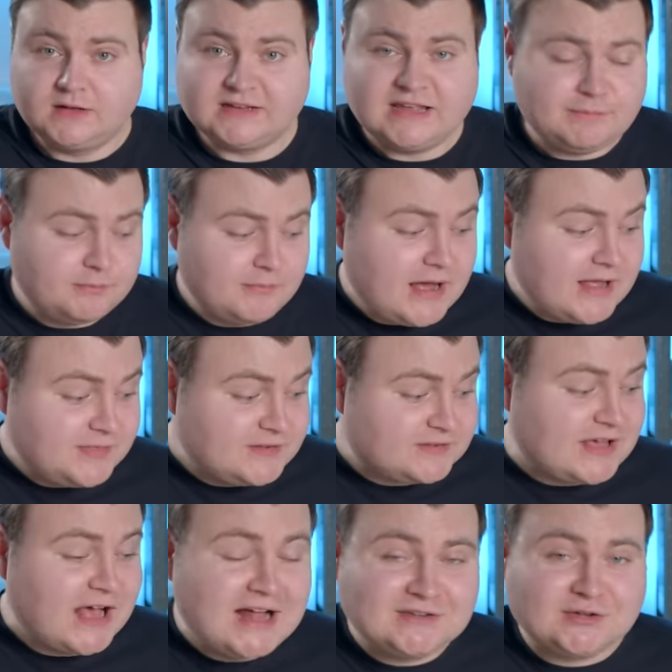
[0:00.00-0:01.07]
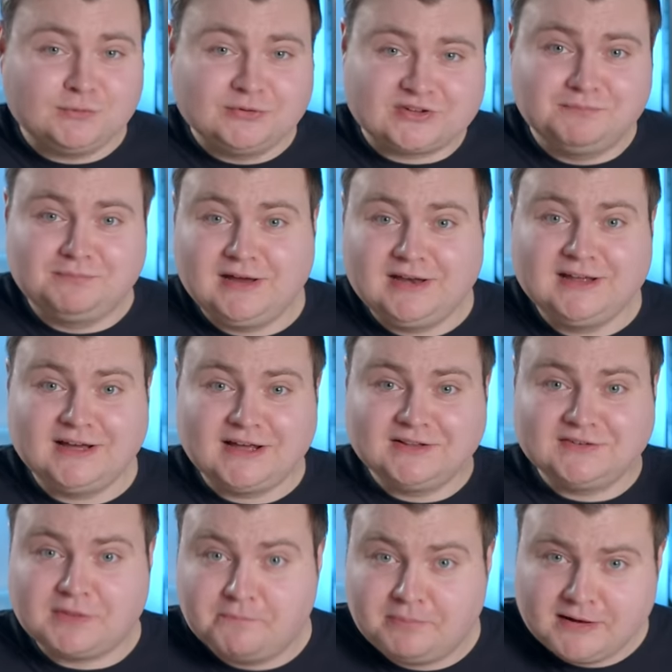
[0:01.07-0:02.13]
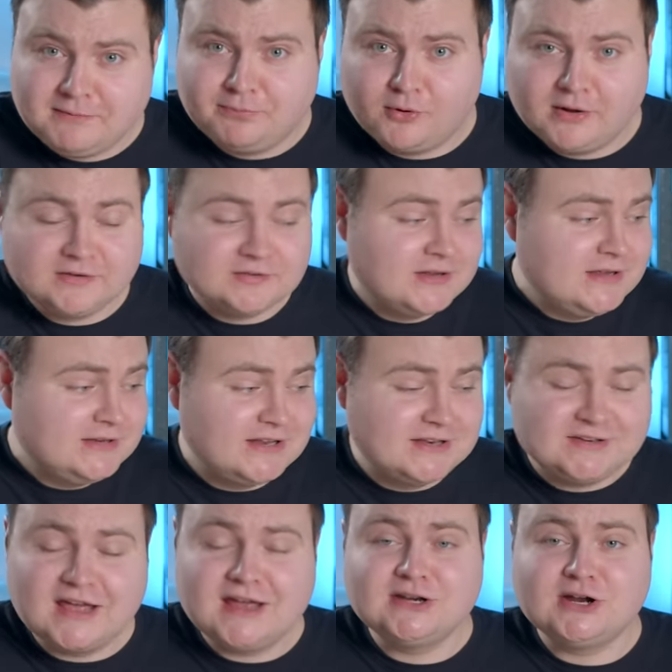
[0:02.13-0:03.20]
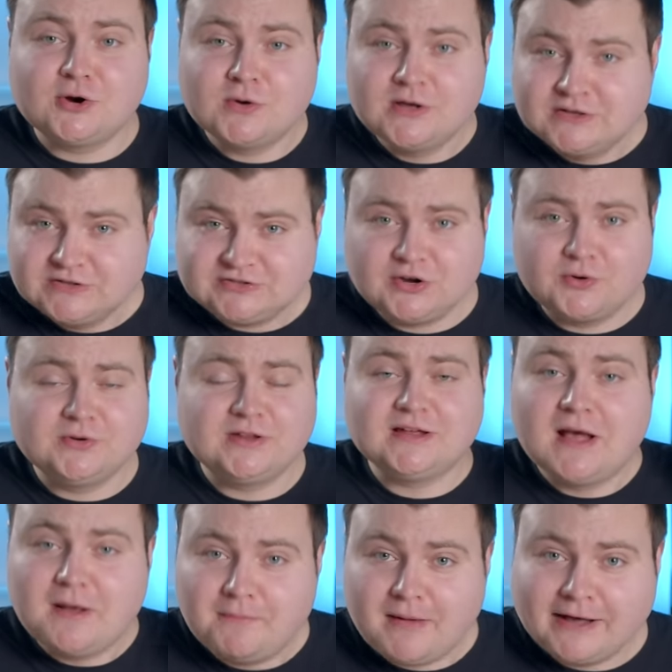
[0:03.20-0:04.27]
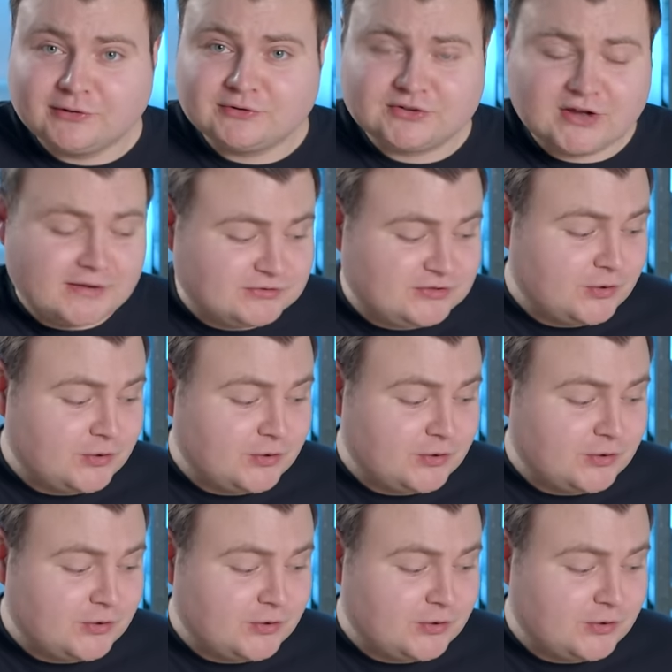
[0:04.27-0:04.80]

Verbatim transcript: And keep in mind, this console was competing against the big boys, Nintendo, Sony, Microsoft.